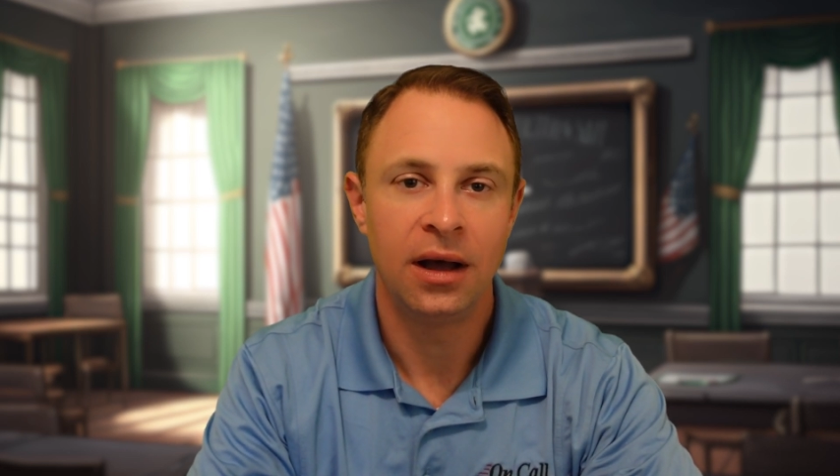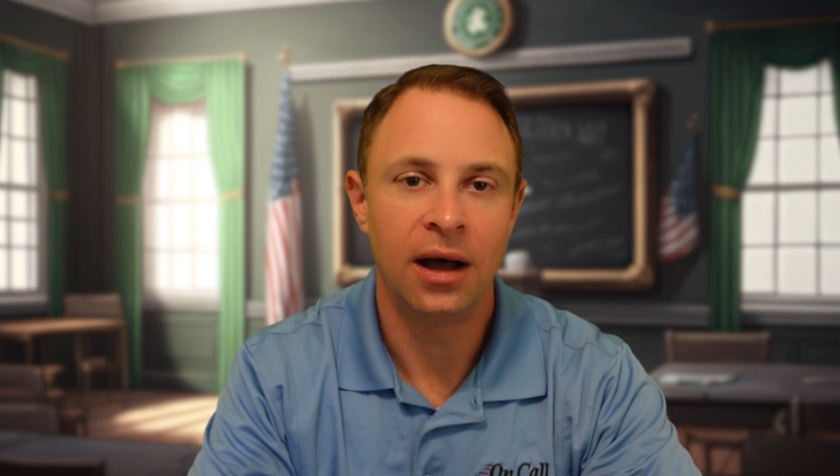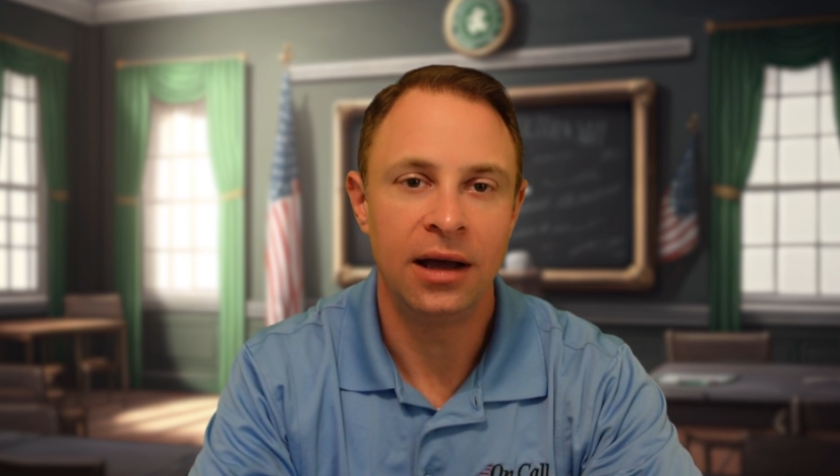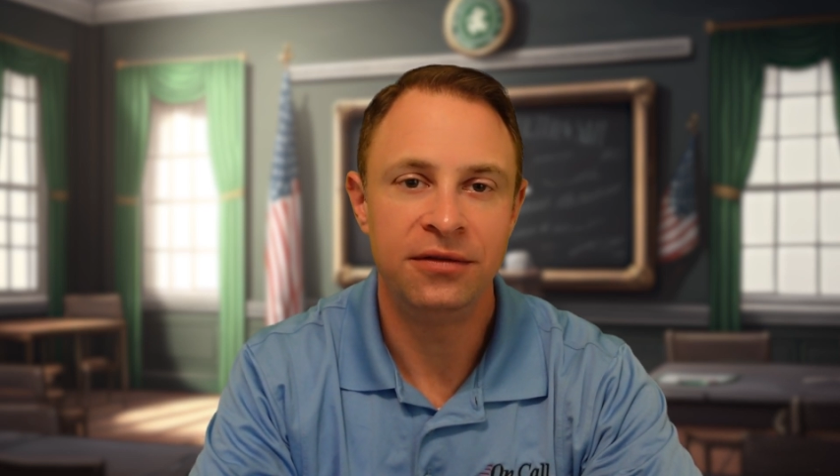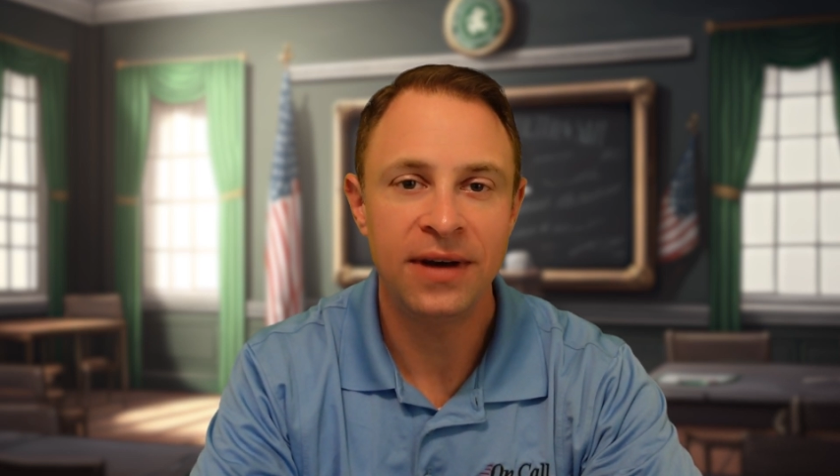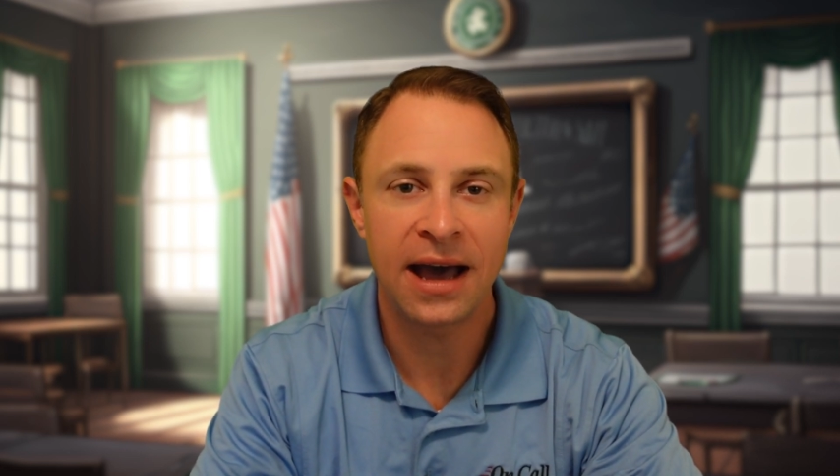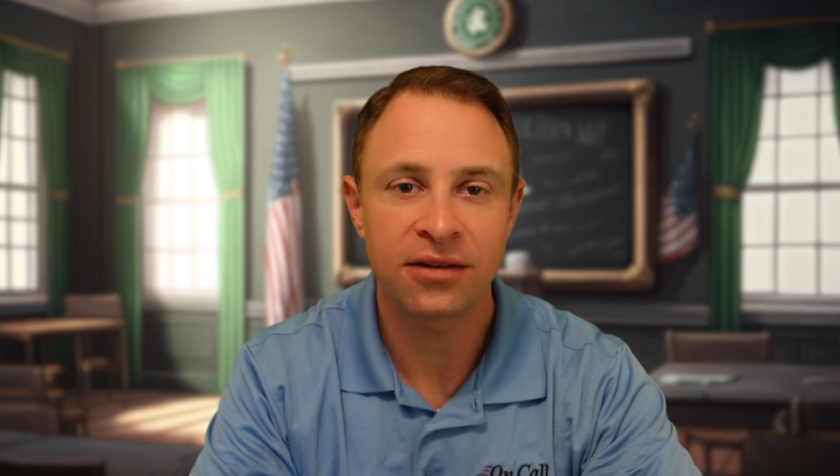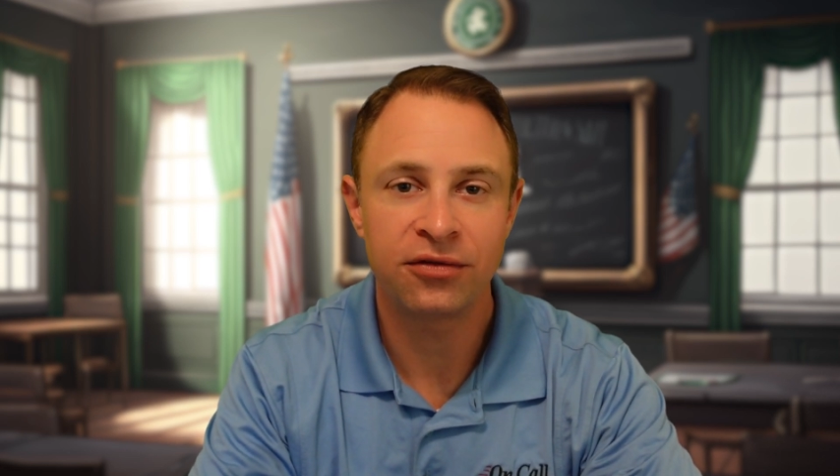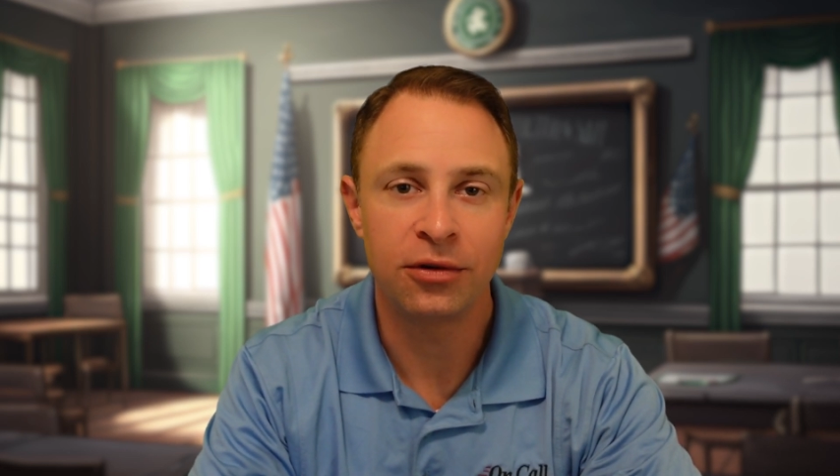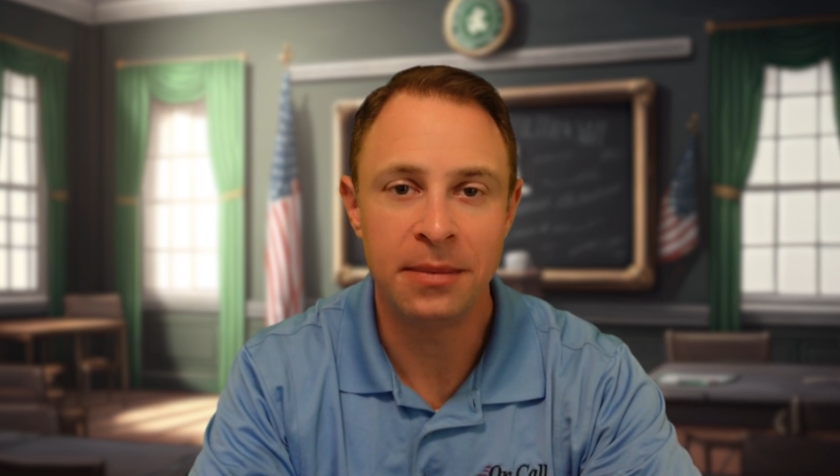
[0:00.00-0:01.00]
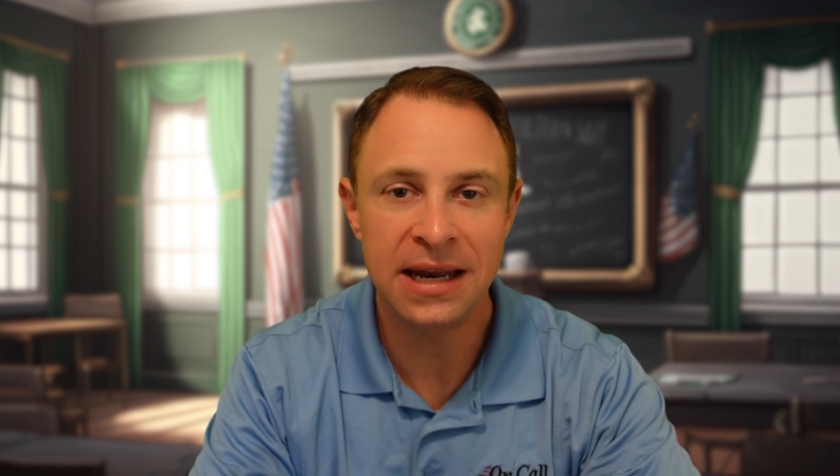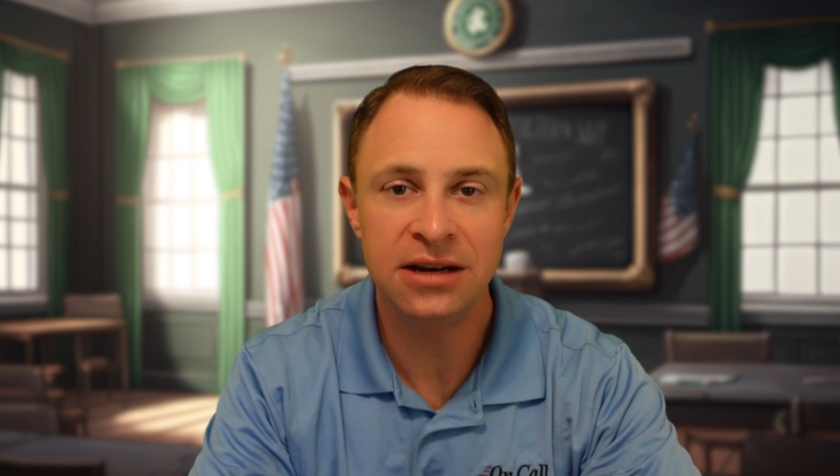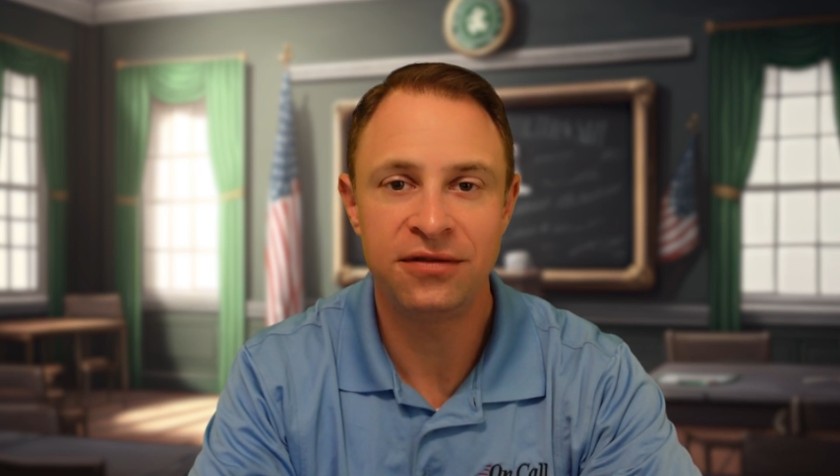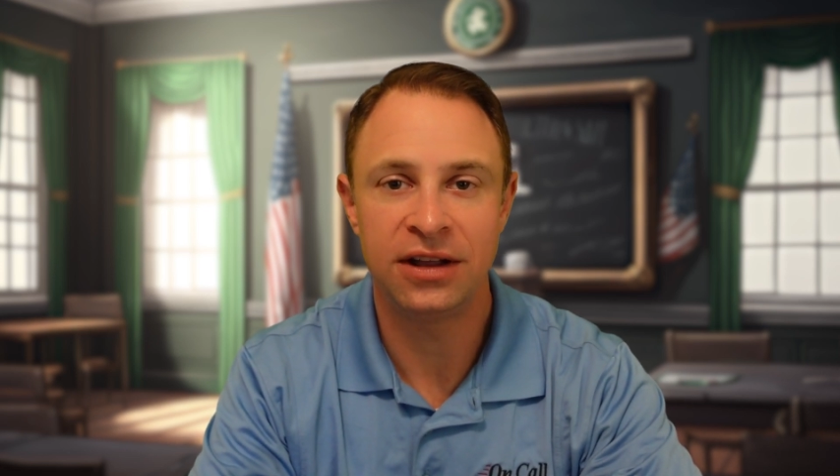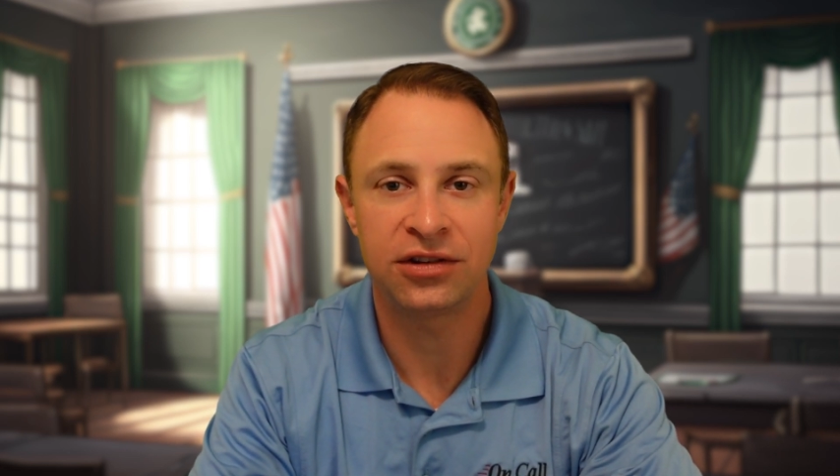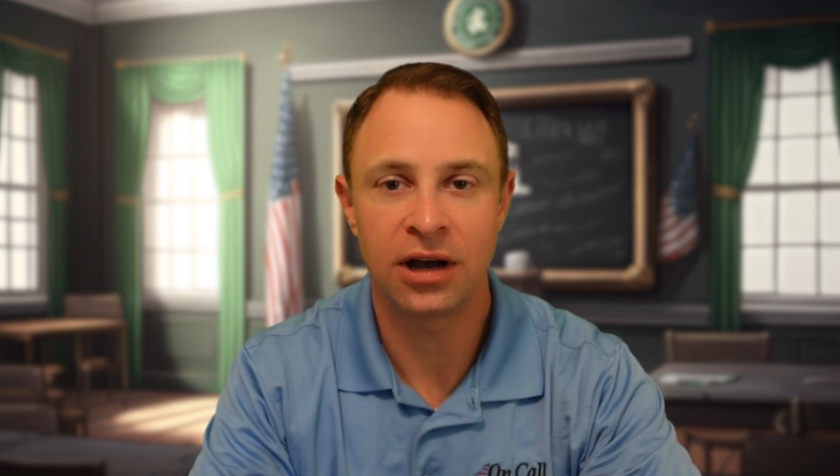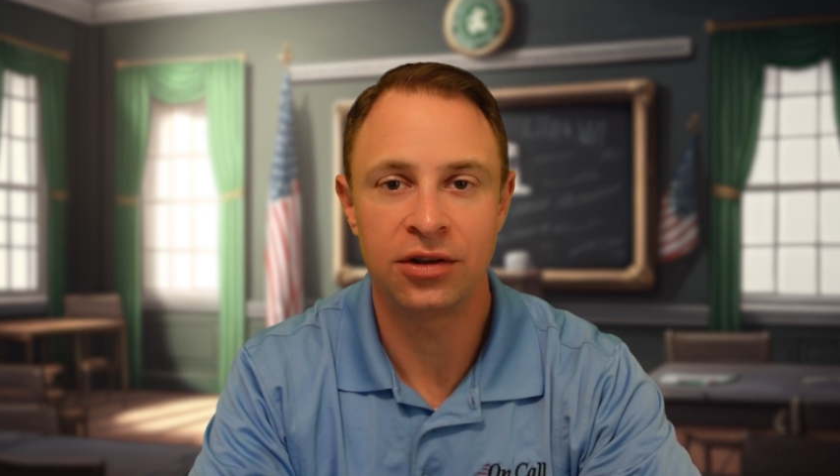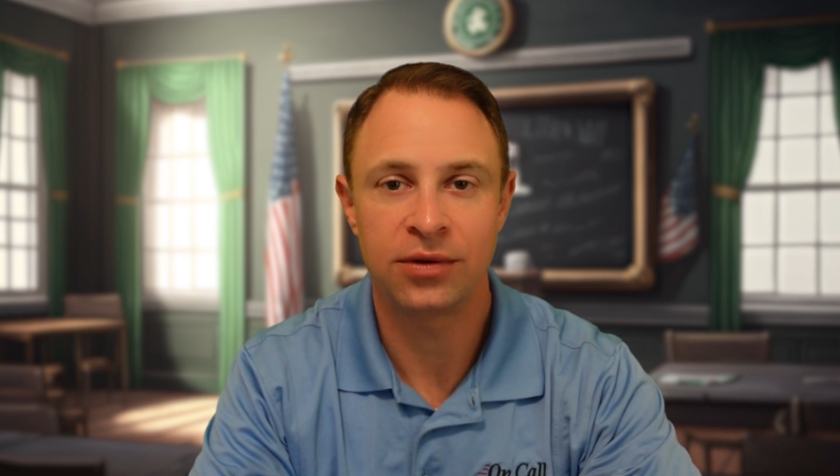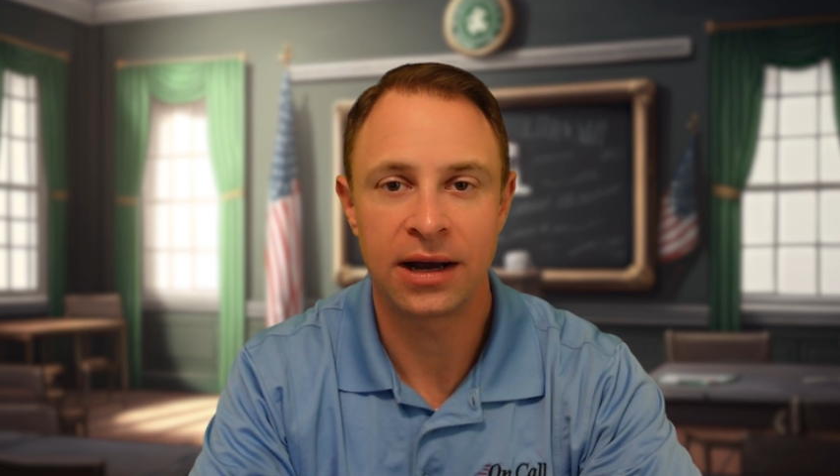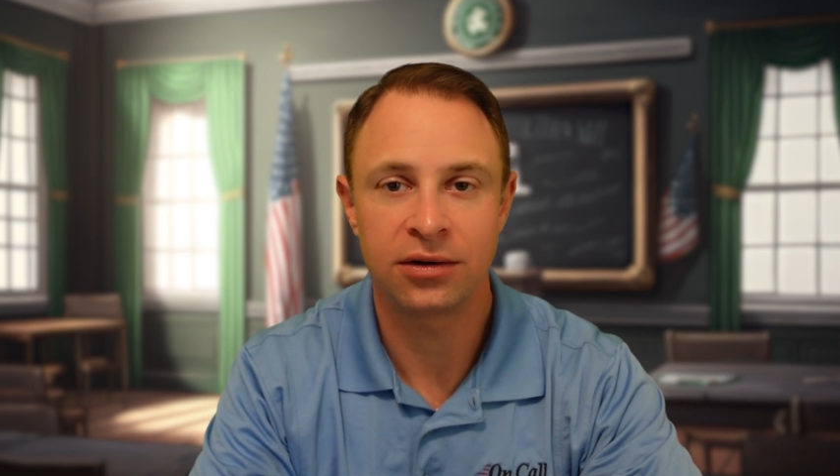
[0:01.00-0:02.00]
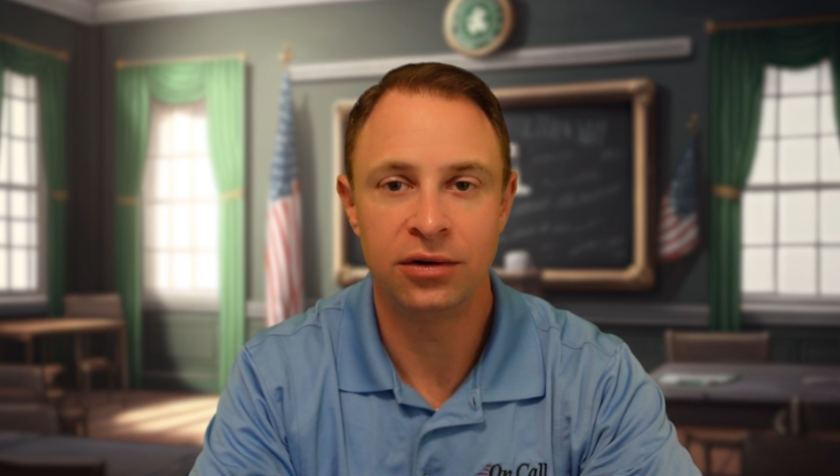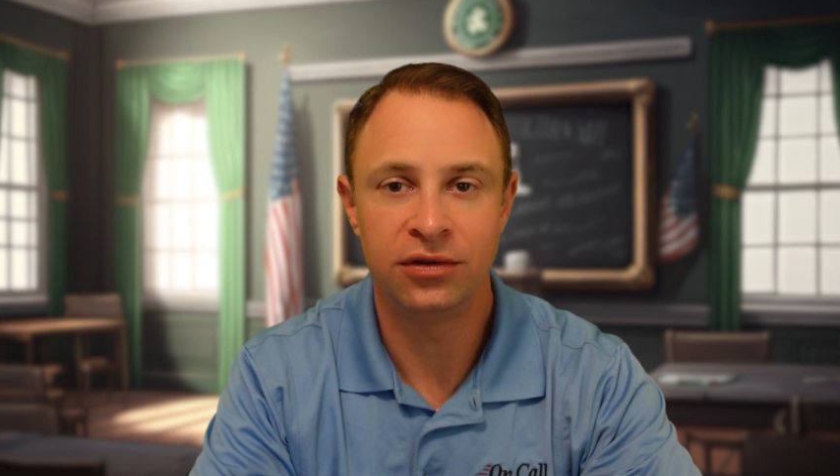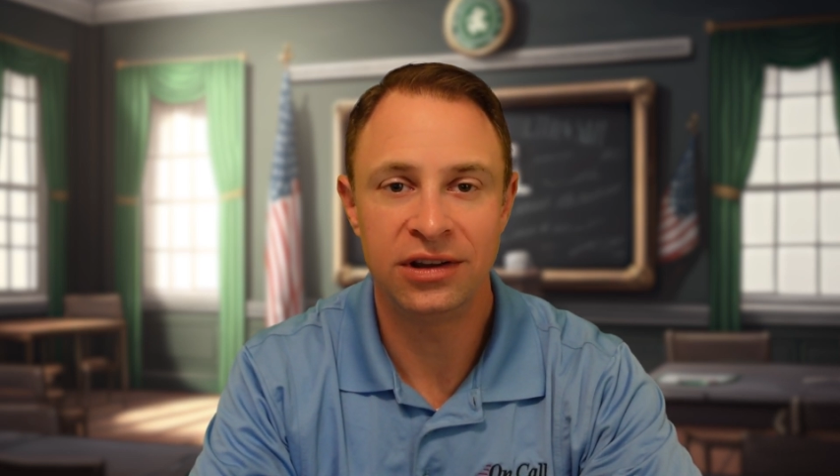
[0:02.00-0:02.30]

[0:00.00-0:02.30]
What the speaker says: In fact, for many defense contractors,